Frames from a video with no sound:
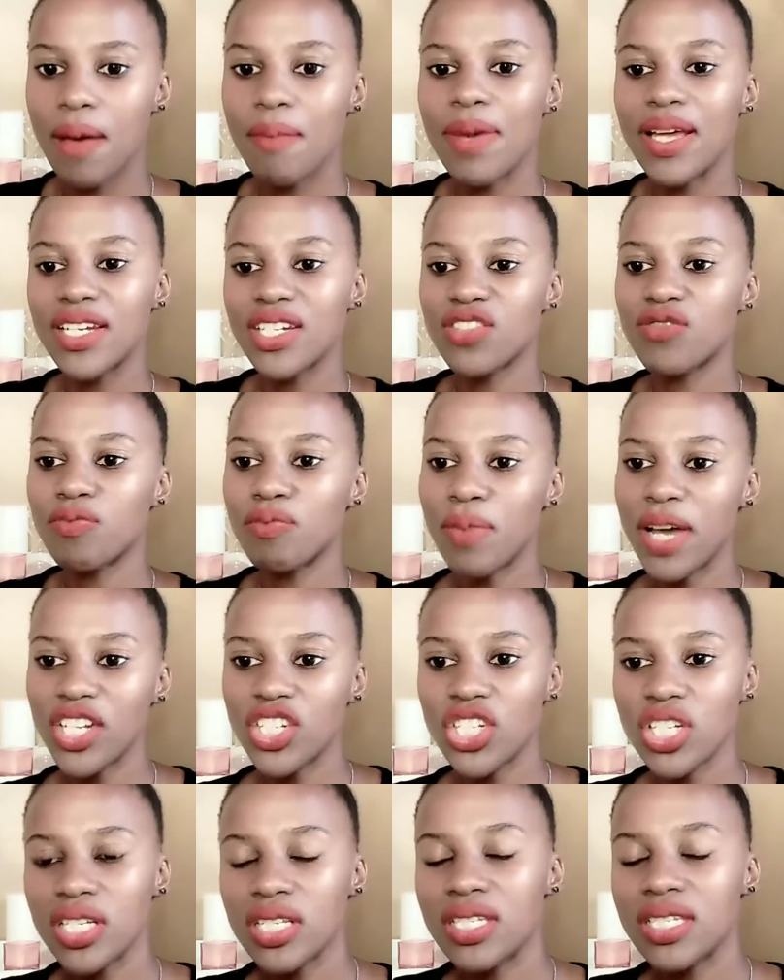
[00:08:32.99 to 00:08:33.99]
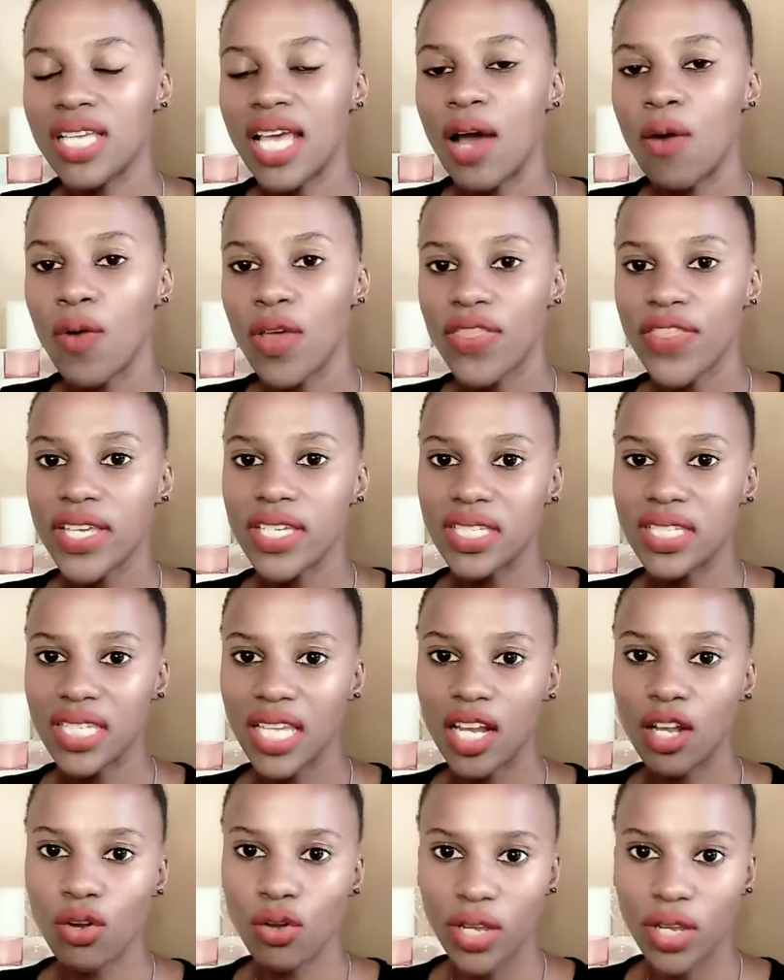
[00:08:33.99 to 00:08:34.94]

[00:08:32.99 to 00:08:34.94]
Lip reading: But it's much easier when they send